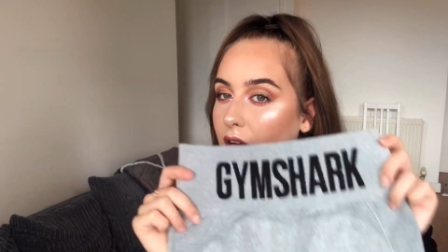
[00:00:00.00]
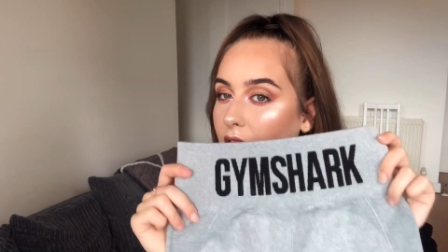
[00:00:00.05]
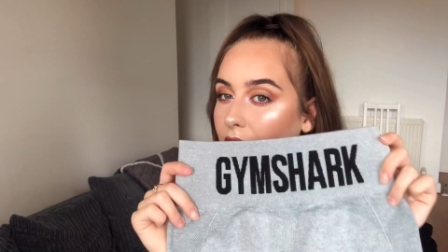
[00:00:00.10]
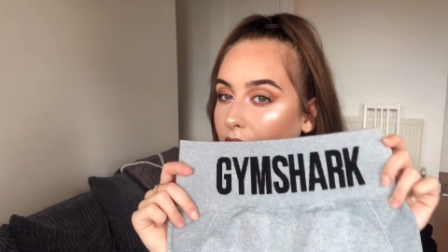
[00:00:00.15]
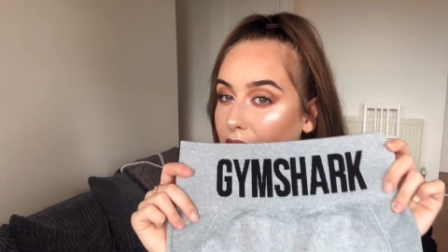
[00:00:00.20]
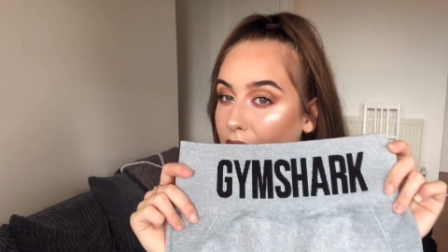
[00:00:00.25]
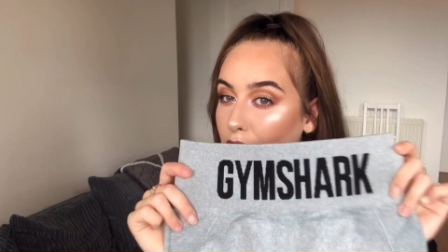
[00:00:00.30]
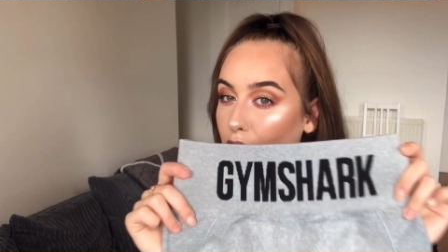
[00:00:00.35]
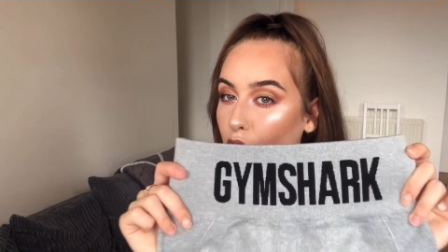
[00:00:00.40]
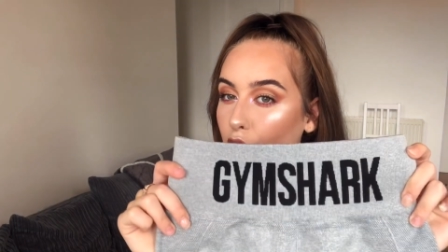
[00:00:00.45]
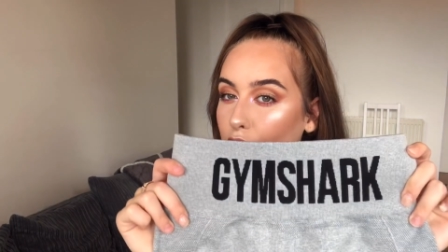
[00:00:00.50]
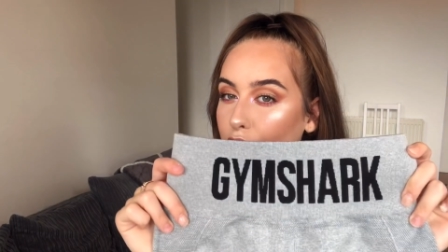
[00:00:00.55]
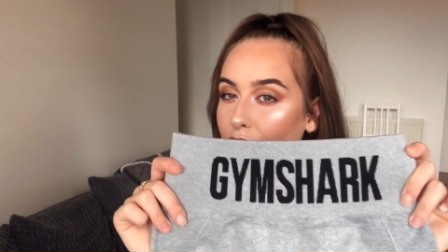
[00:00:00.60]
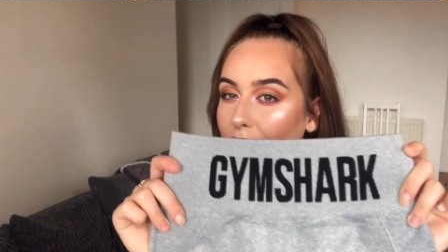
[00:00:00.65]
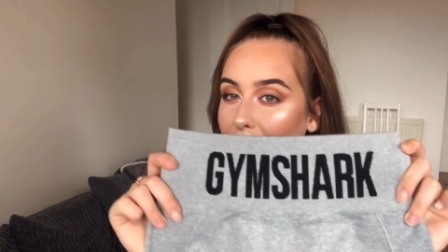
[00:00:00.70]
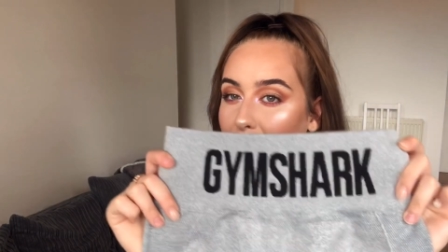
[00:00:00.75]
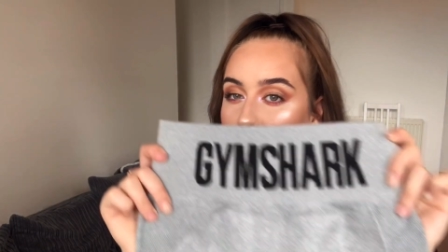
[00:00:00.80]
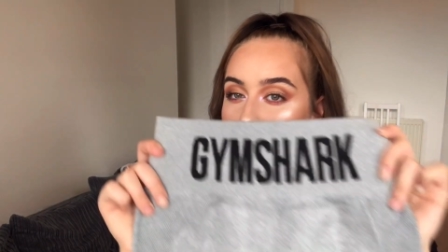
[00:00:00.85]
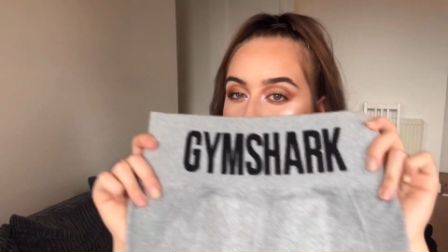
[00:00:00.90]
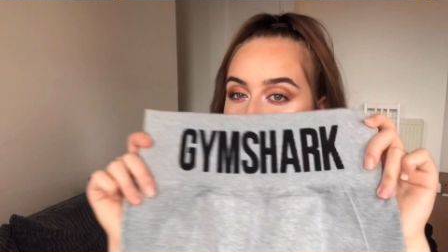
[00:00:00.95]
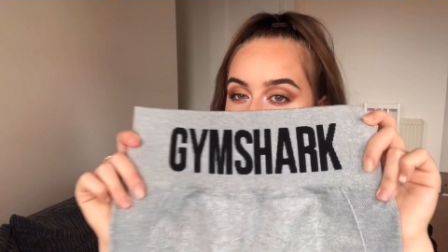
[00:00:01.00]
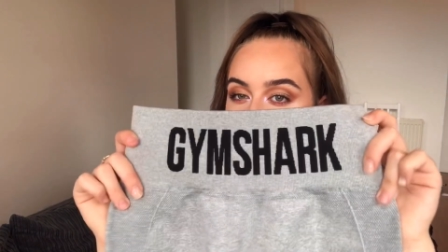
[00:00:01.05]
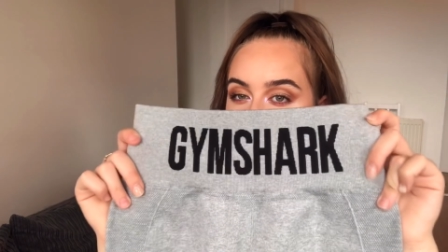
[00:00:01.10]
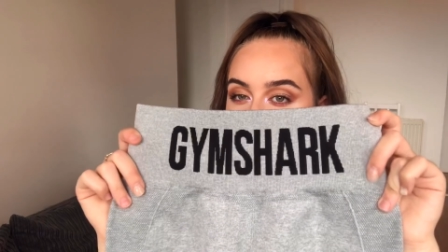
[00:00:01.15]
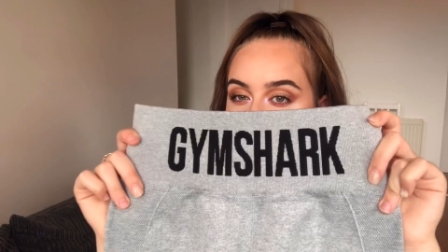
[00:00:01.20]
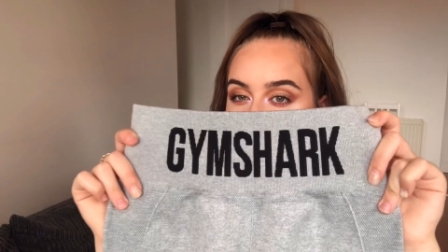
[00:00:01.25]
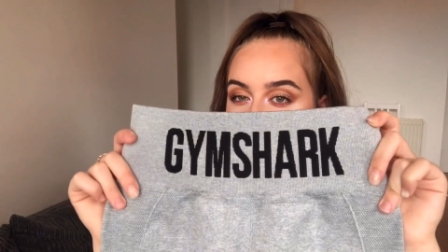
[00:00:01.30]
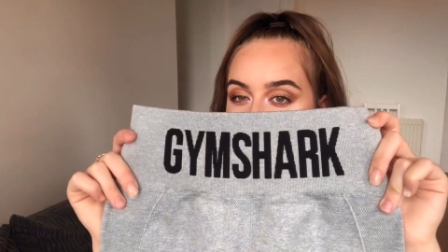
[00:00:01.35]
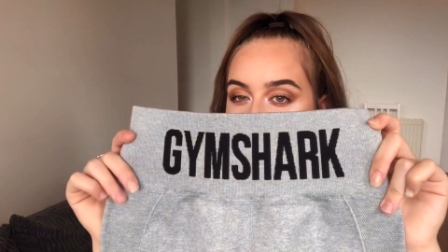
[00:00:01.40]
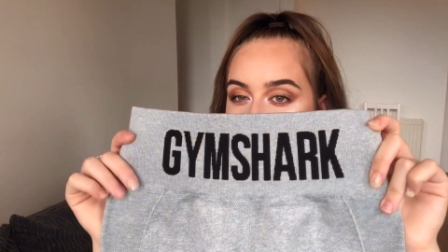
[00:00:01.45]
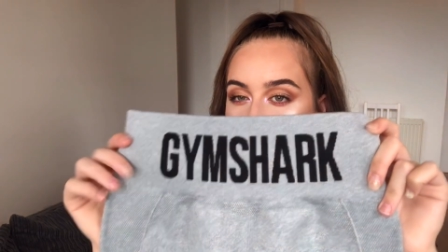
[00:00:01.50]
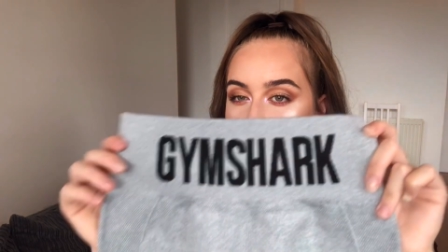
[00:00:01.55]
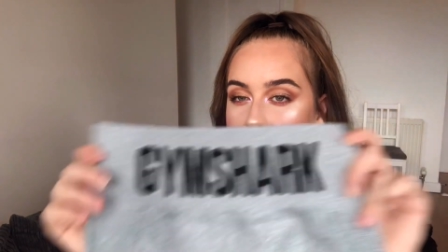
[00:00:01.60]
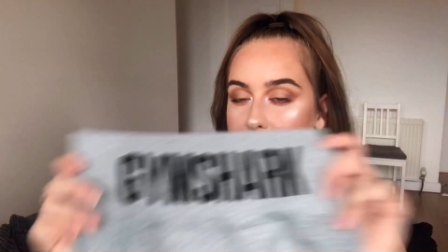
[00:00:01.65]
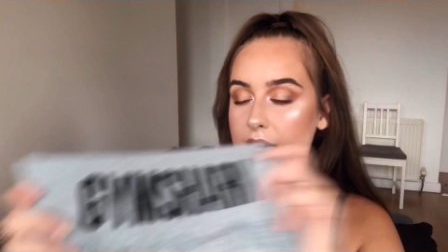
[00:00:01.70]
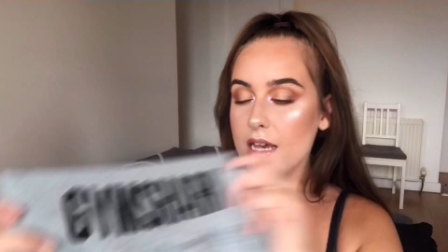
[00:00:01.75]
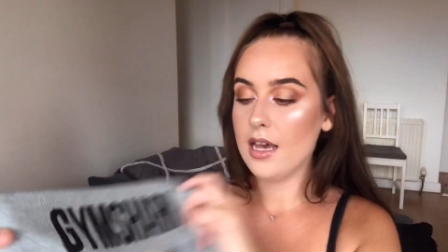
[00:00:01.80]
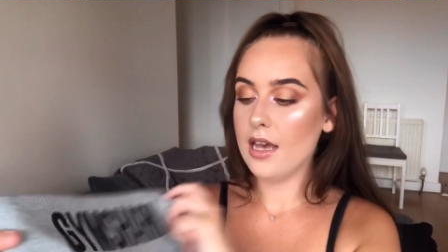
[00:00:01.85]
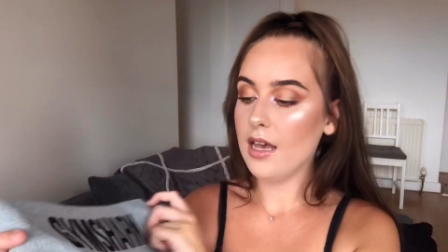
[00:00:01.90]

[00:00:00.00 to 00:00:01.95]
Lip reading: I love how bold that is.